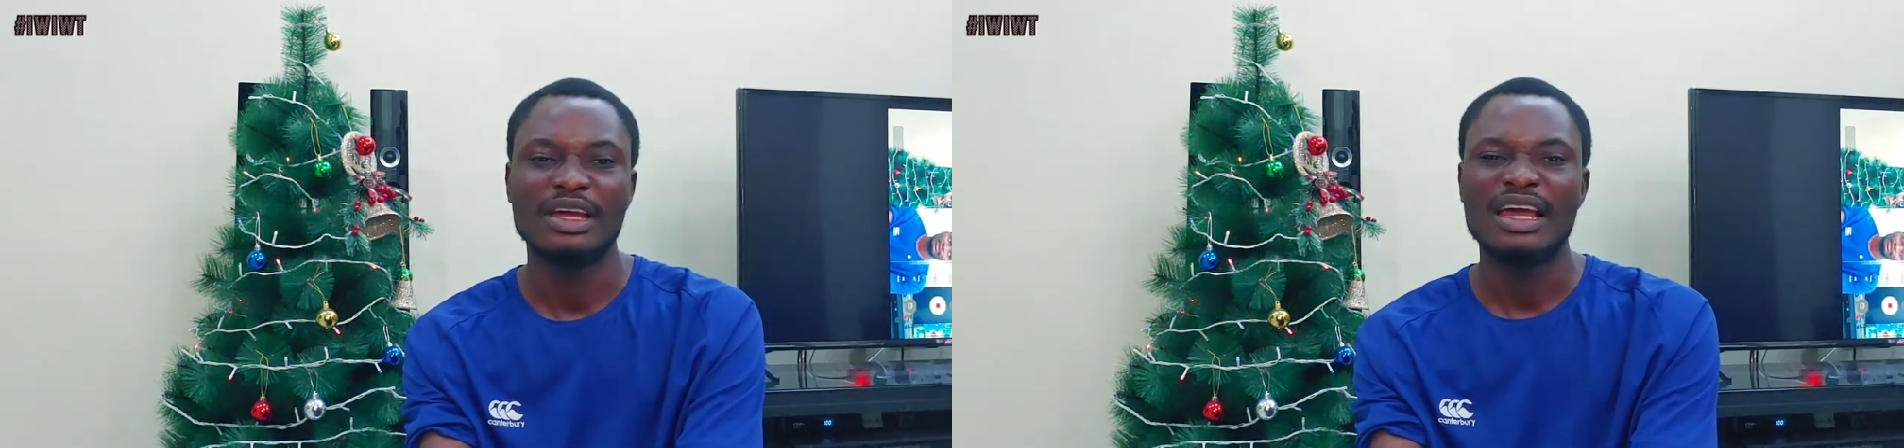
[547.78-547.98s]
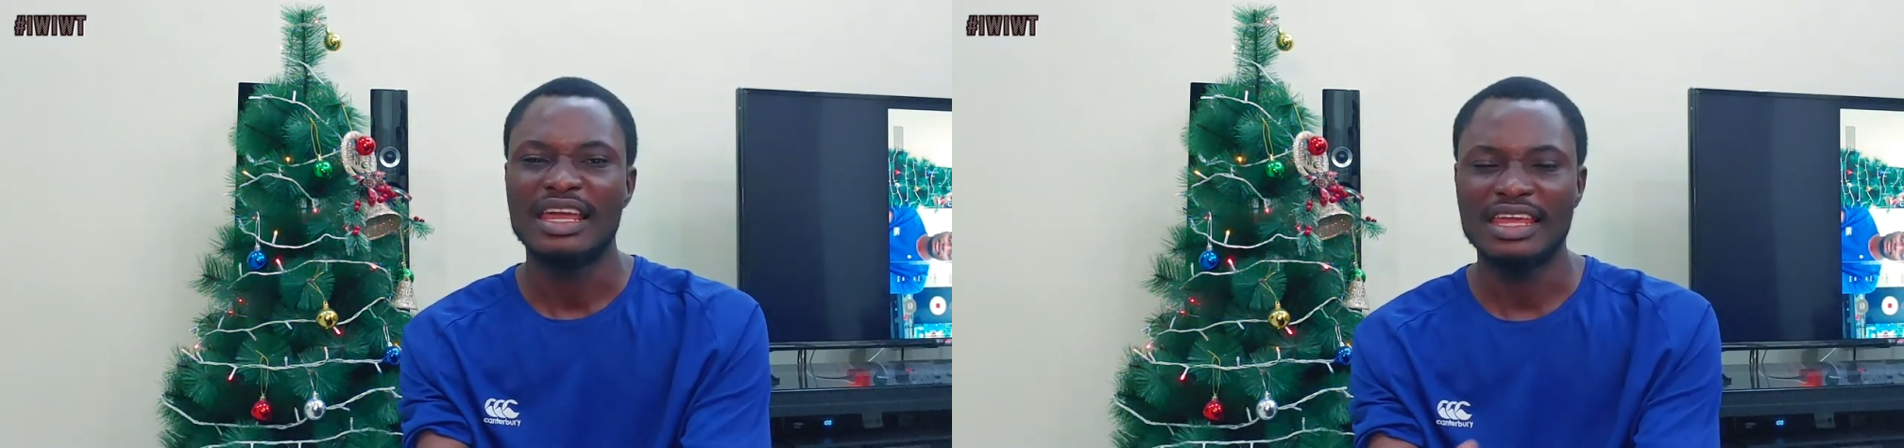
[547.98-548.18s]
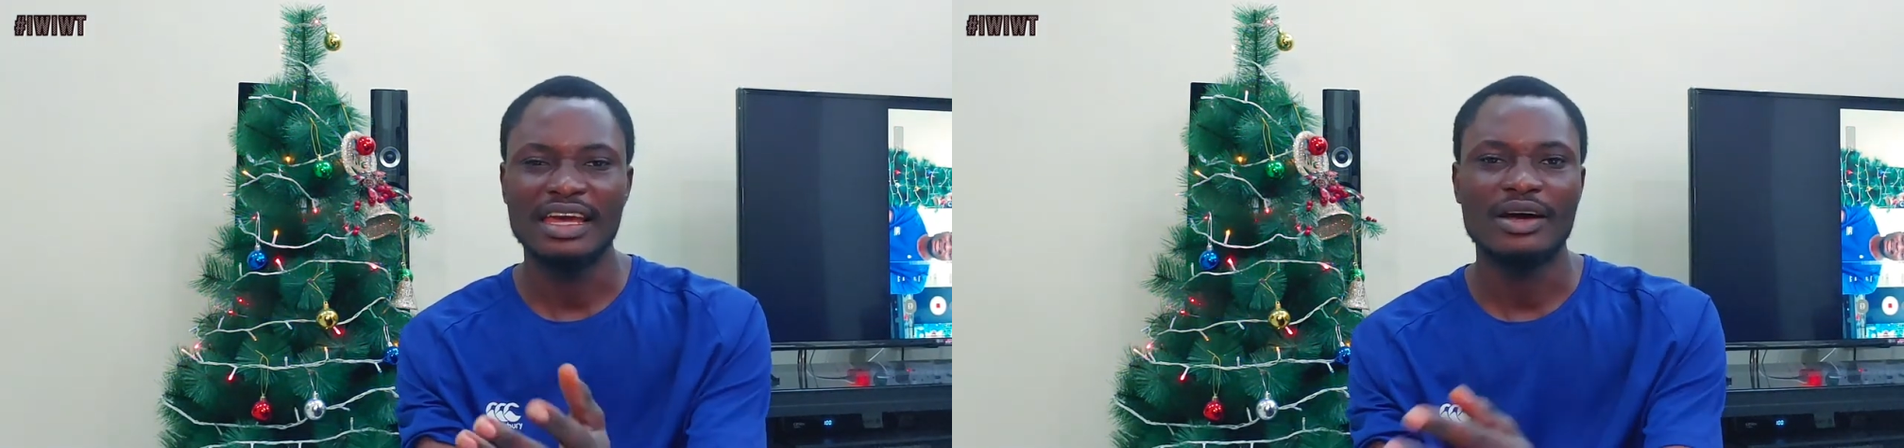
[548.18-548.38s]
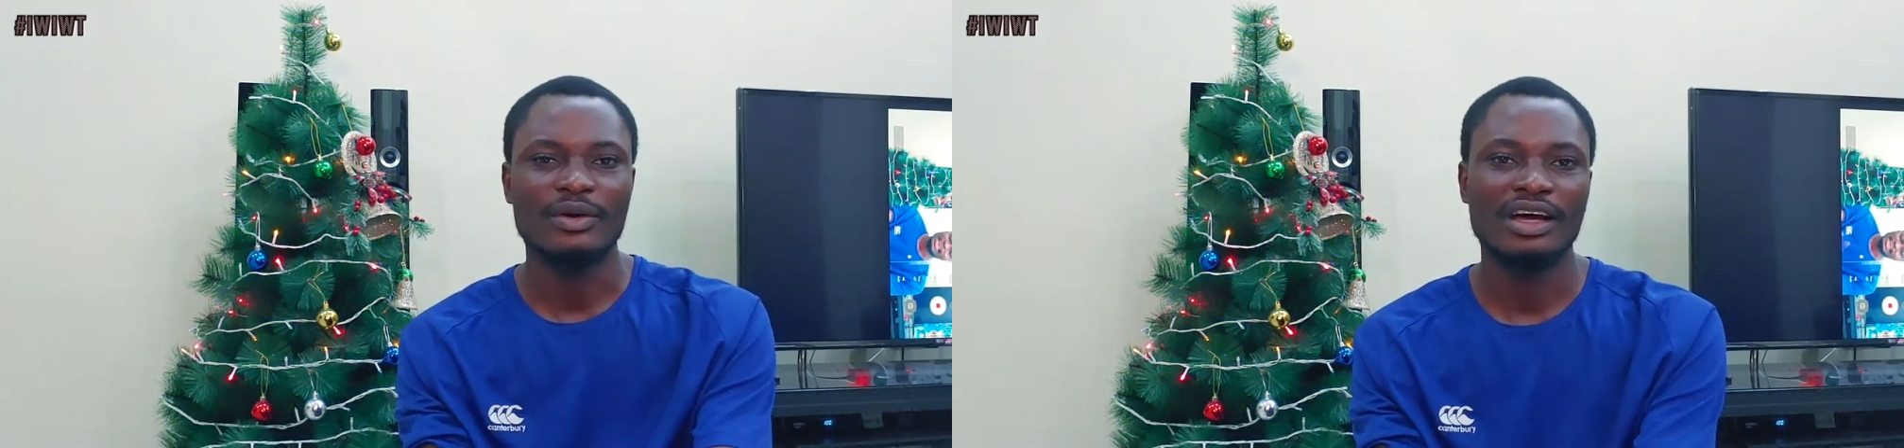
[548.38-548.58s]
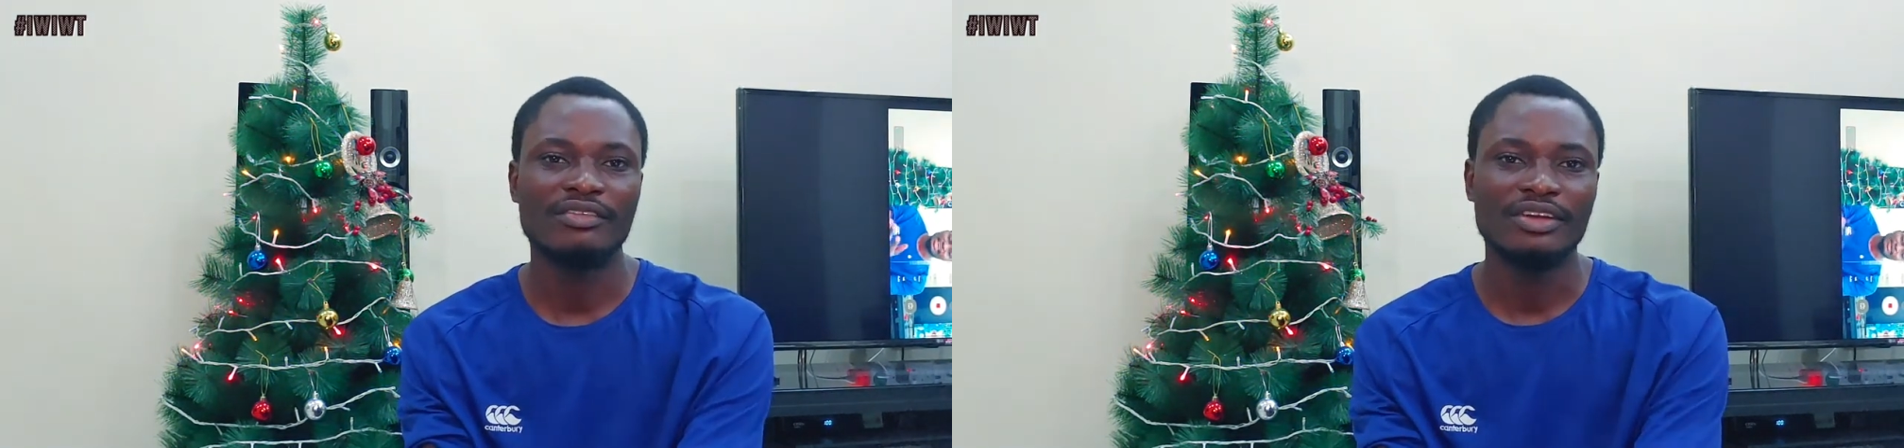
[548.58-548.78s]
Yeah, I'll
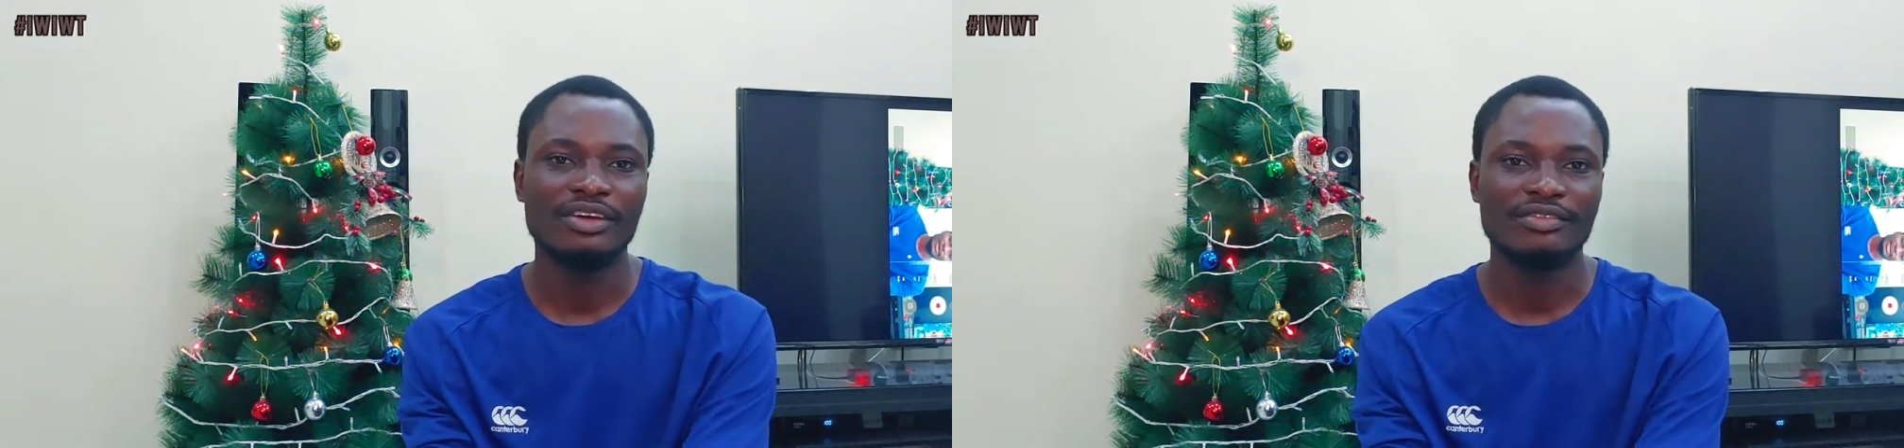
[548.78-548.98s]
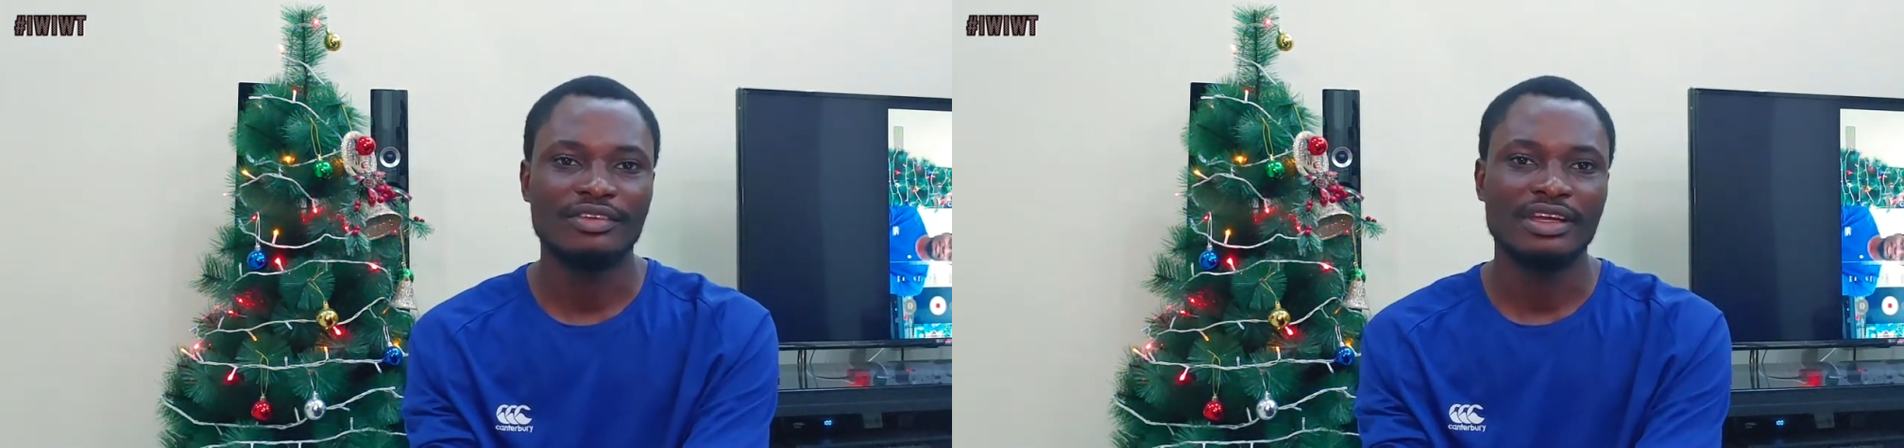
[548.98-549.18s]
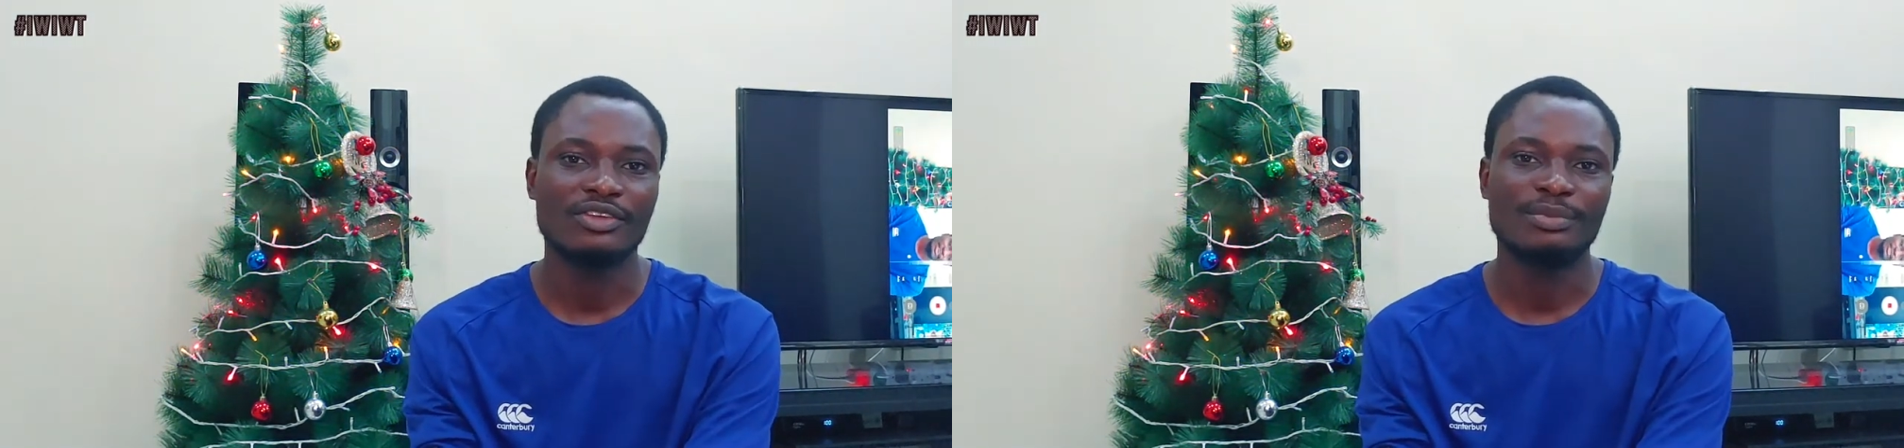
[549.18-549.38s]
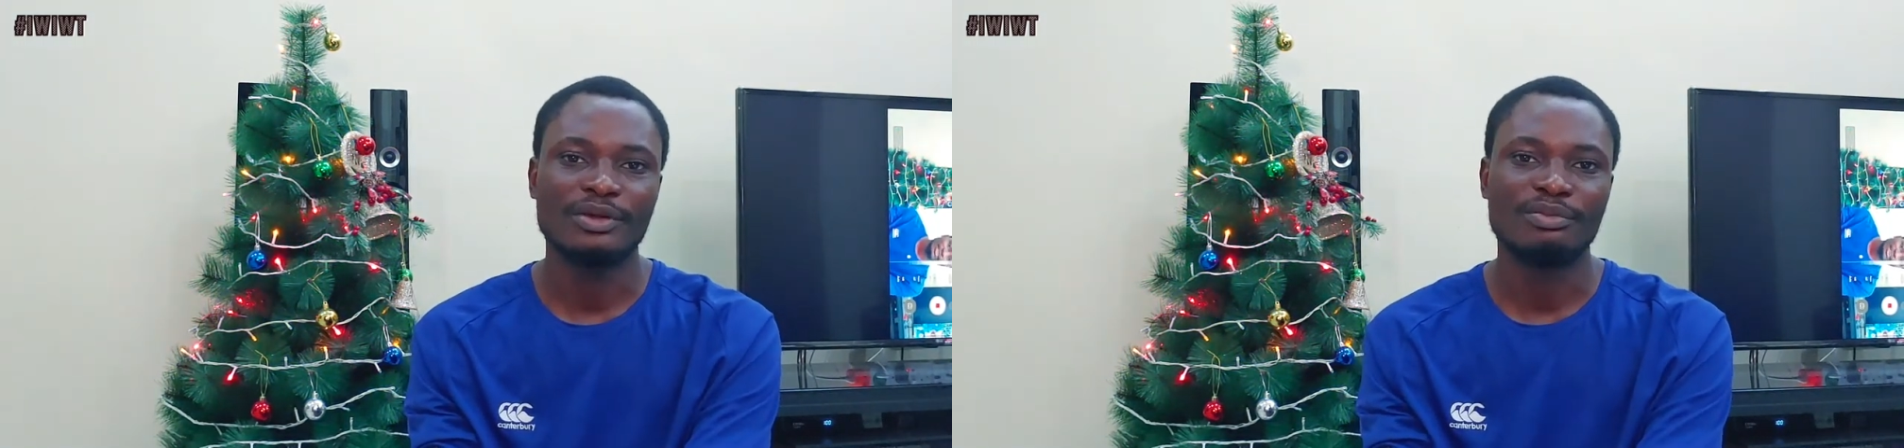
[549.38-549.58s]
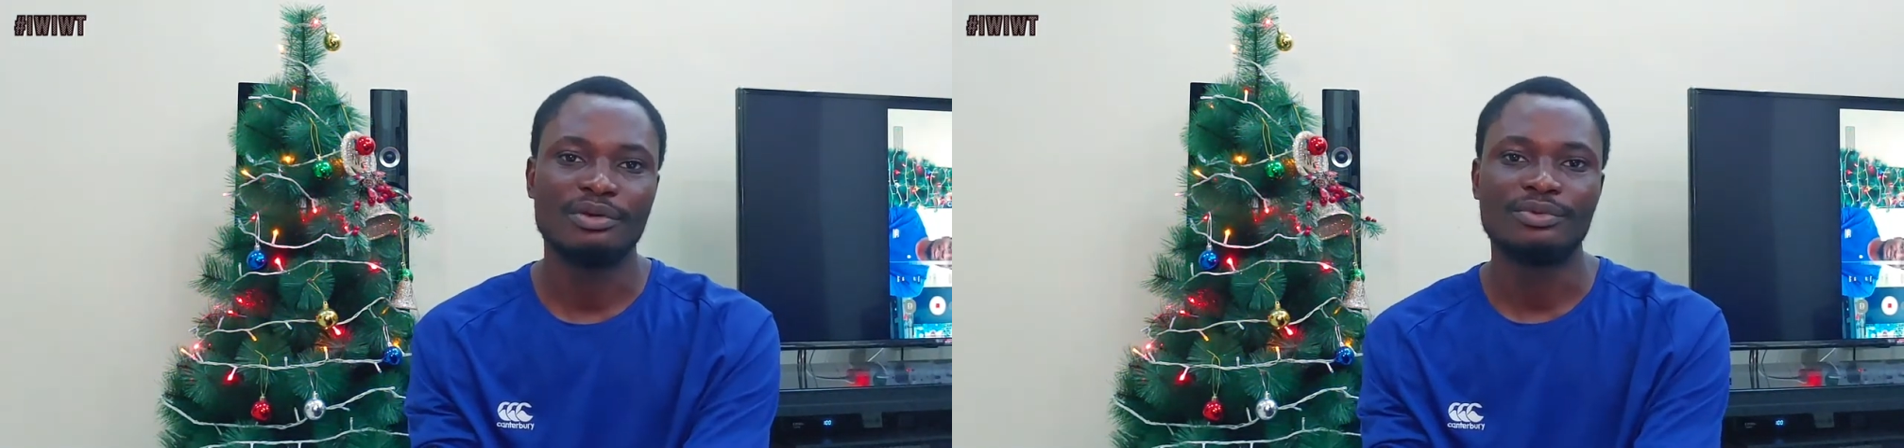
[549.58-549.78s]
have a lot of expert
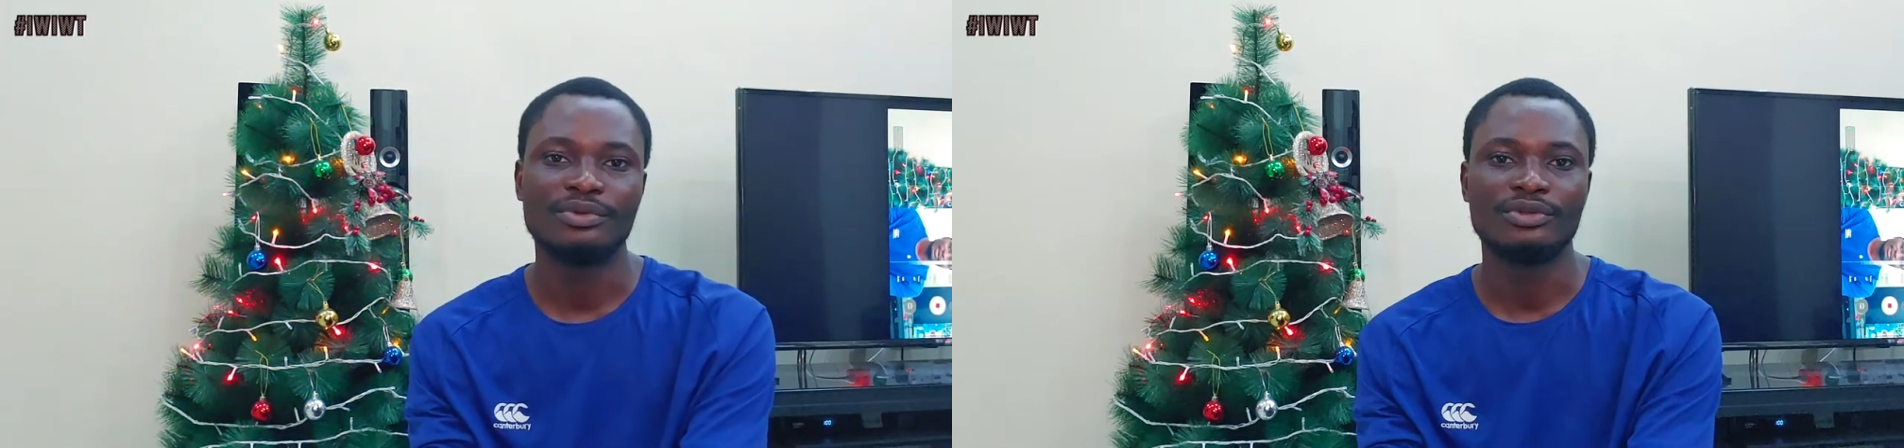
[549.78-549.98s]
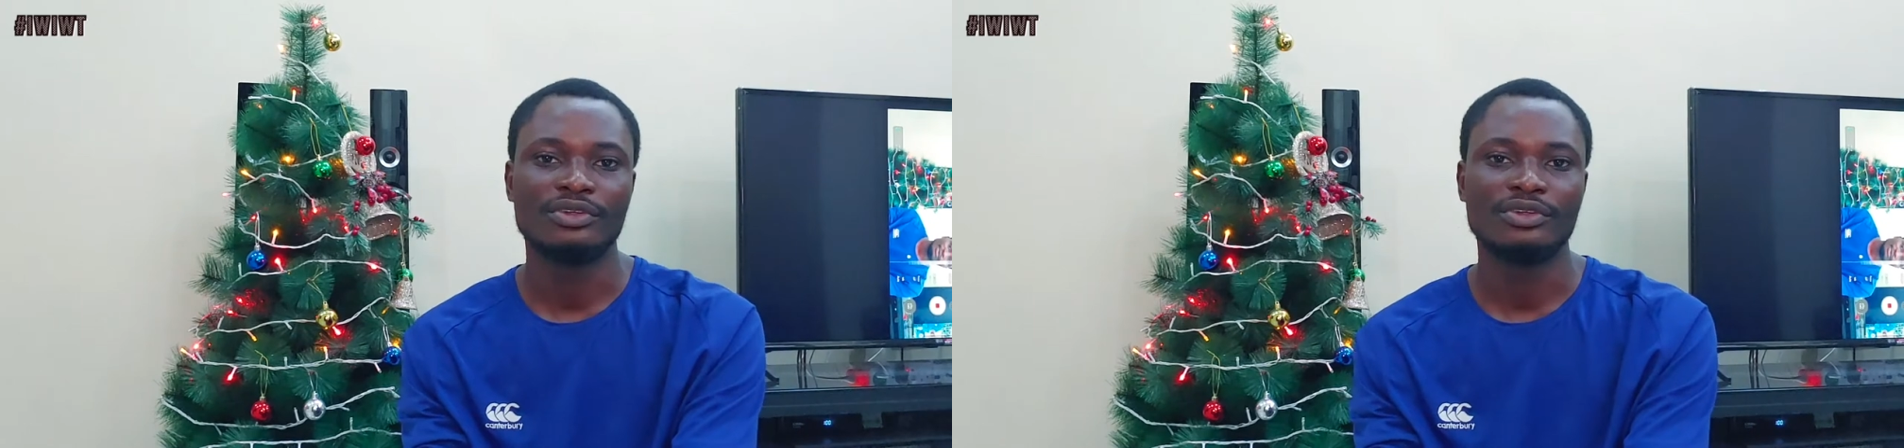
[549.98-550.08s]
people